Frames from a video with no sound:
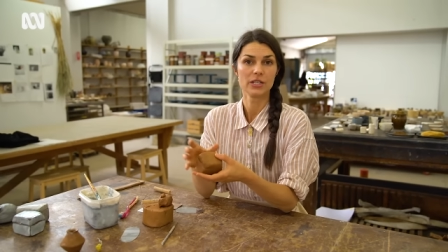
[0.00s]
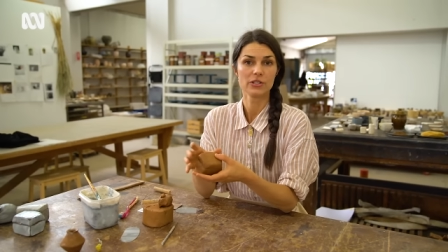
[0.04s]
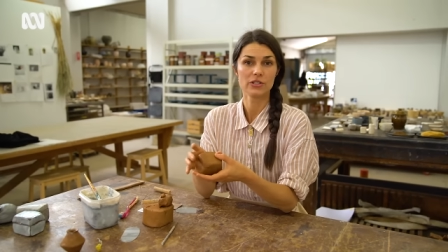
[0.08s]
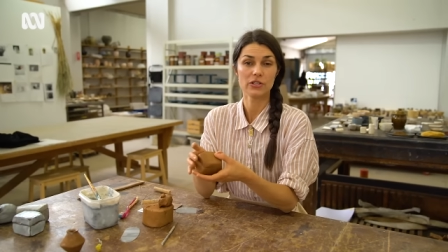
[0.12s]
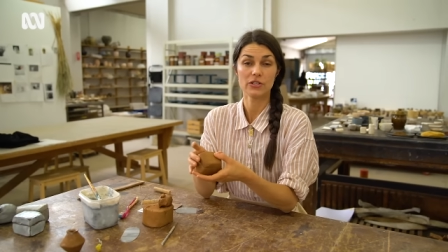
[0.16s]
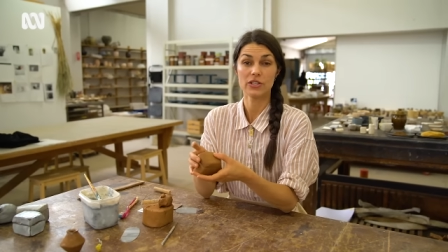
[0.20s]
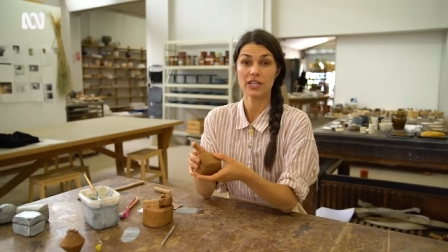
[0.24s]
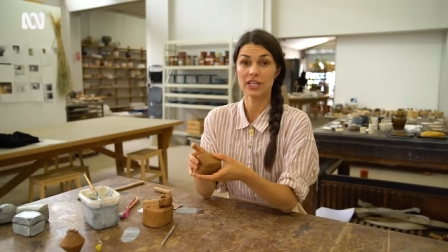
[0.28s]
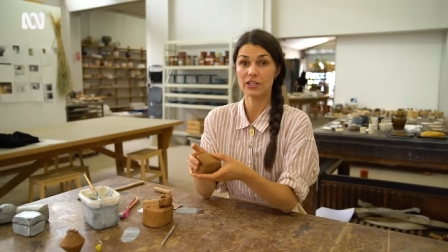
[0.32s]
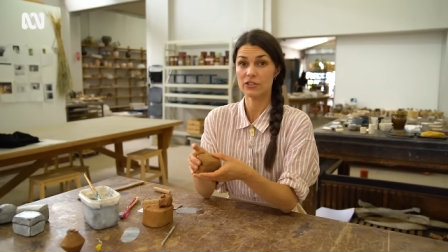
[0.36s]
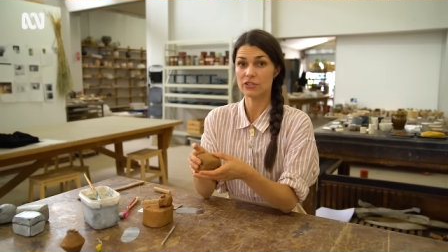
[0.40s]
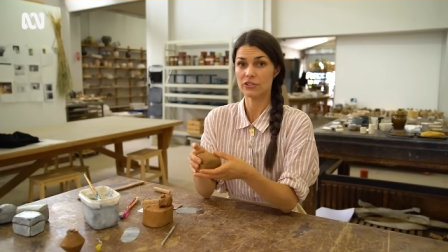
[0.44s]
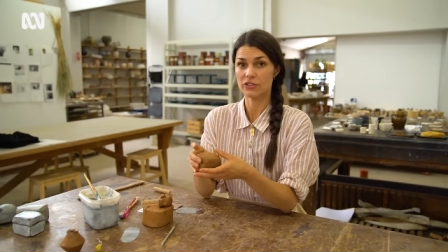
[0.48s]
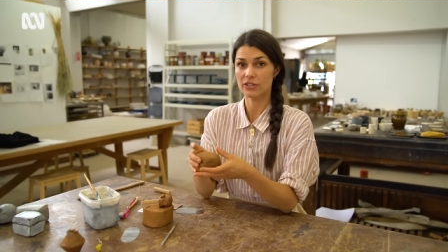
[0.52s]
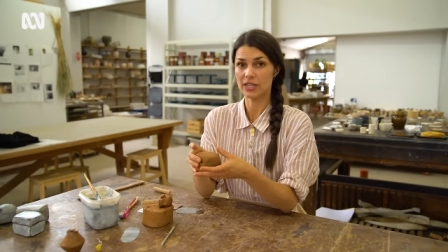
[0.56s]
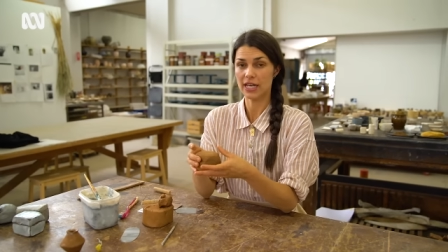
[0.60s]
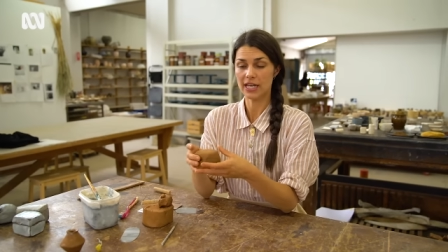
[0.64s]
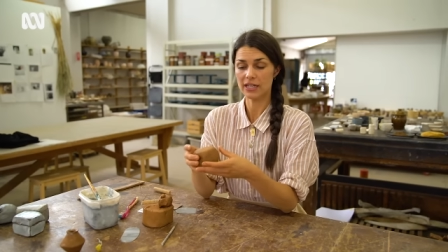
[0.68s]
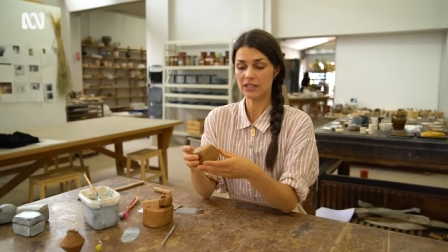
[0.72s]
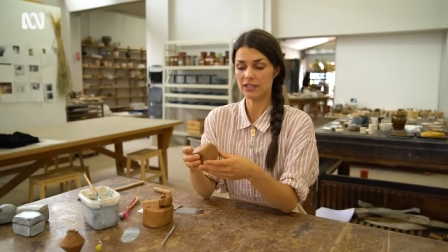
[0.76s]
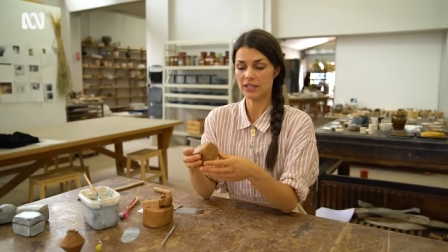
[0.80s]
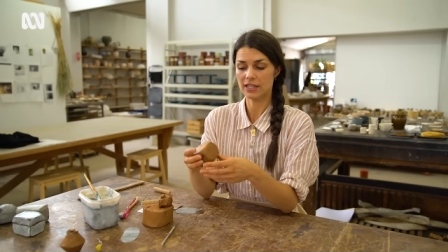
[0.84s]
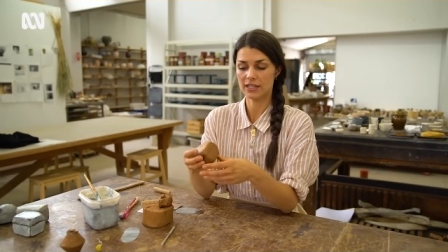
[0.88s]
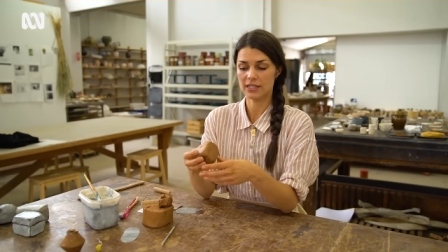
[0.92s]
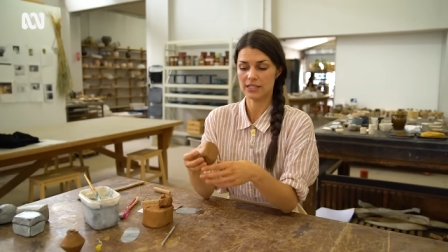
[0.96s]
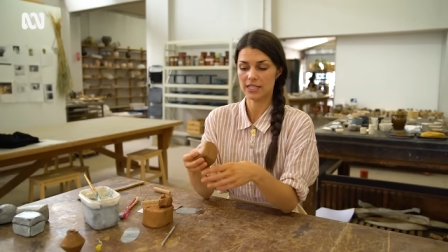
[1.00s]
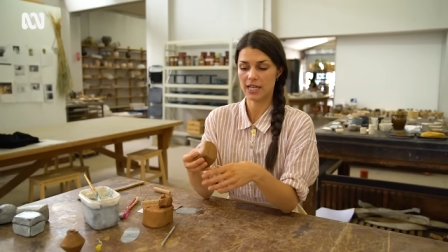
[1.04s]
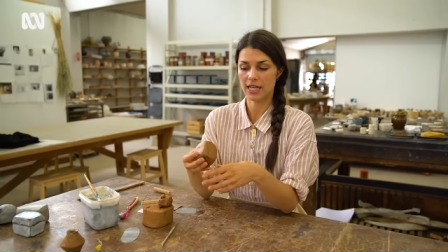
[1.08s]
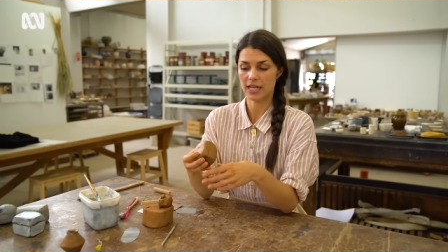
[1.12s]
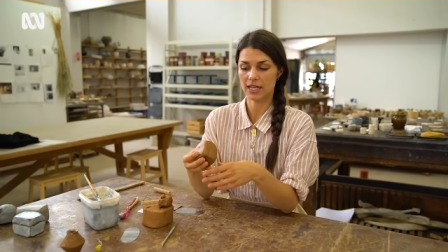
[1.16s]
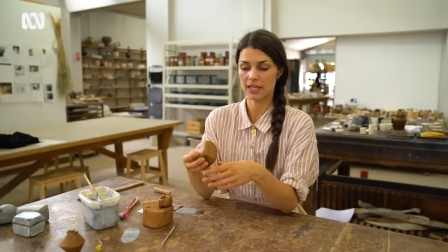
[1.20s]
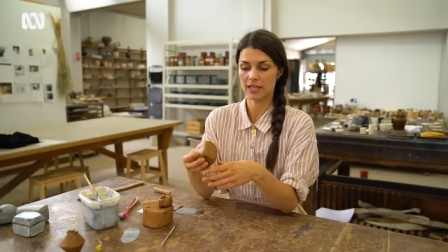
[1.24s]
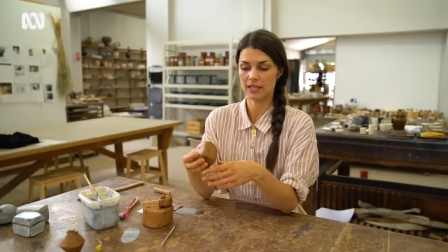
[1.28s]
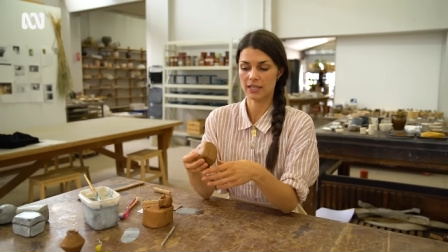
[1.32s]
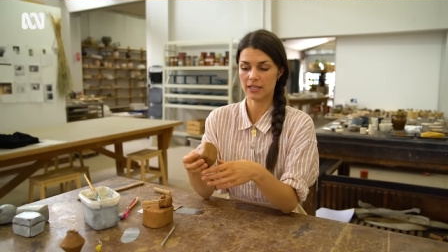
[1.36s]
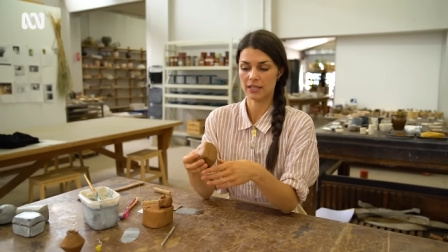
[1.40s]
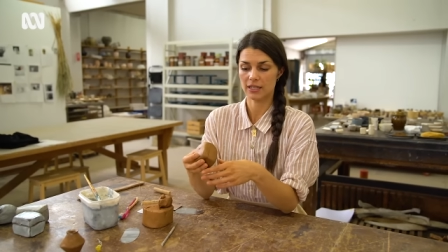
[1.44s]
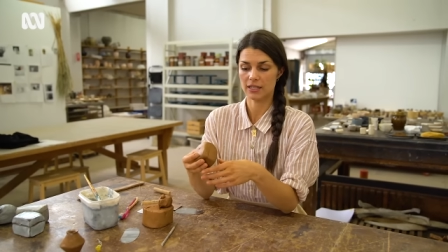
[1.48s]
So you can do that. You can
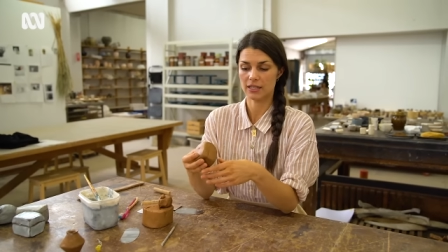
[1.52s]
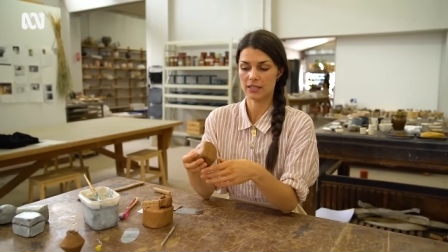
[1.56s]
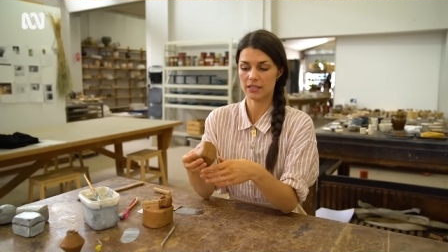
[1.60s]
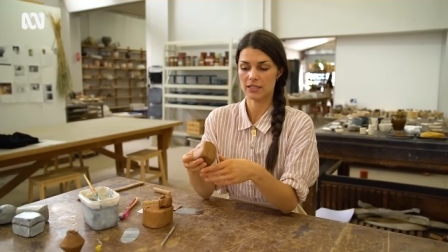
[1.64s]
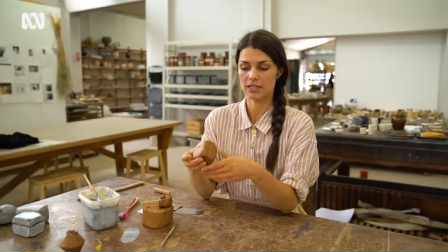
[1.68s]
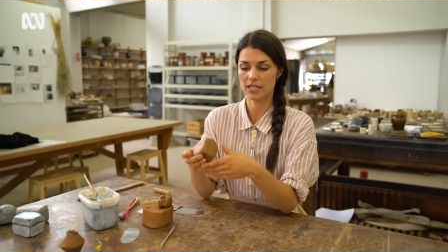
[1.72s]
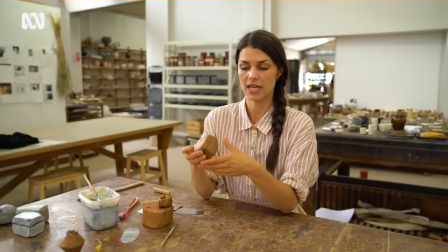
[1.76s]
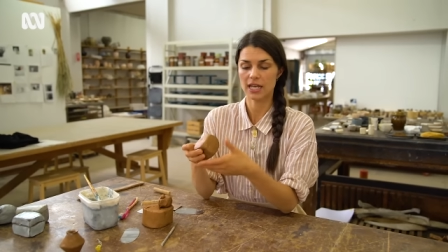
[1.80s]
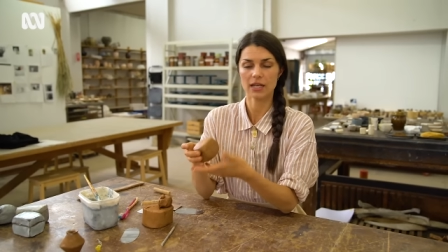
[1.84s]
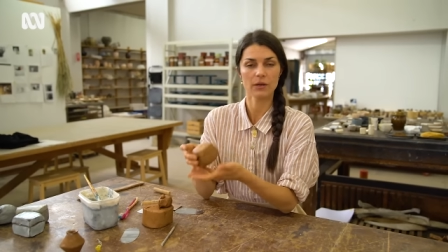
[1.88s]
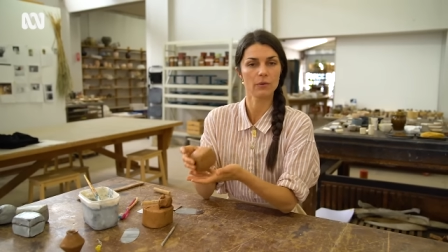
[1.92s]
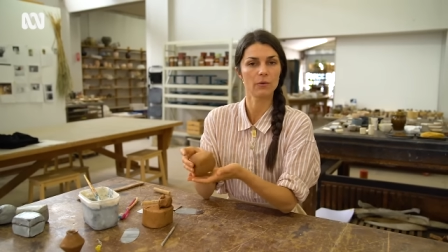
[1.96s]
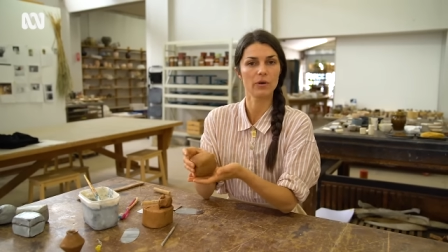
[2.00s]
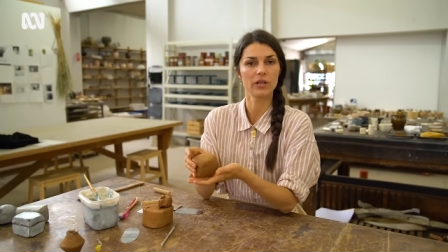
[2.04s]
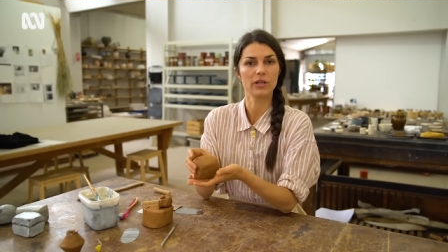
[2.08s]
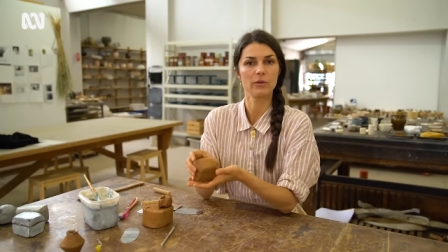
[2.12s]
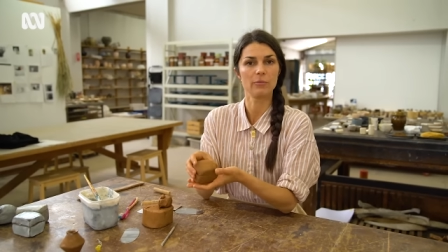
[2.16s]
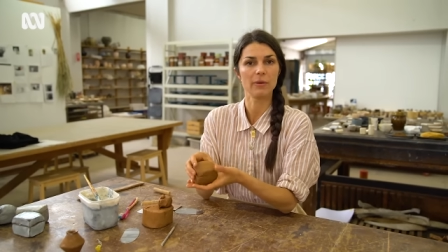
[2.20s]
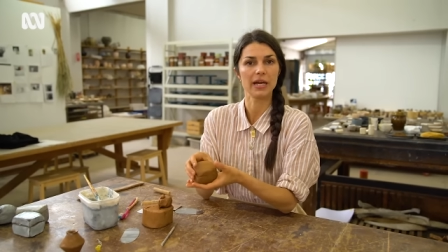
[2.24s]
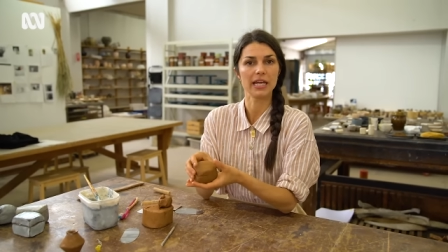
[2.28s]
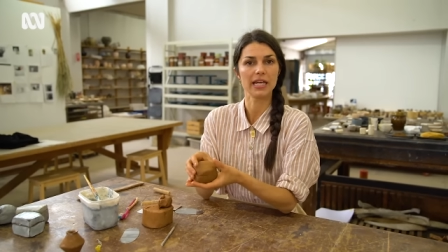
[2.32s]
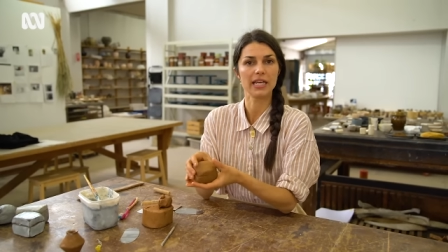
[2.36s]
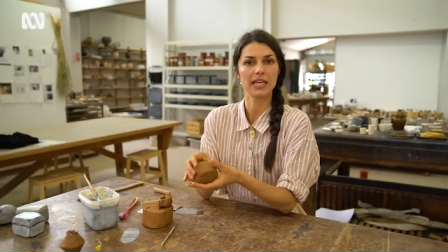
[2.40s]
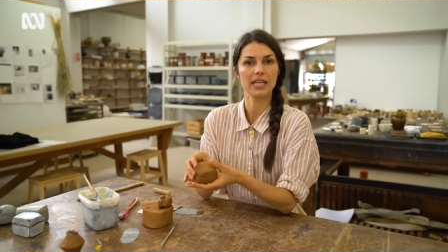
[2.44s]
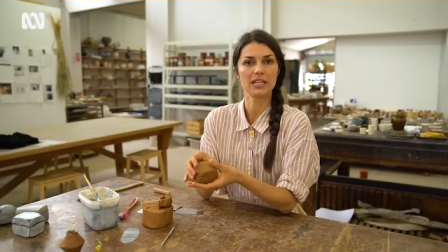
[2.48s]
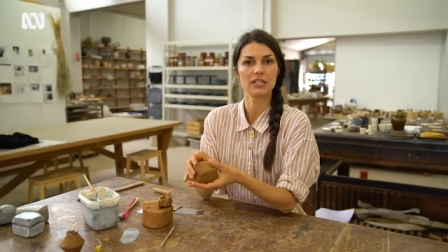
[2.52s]
take take what you make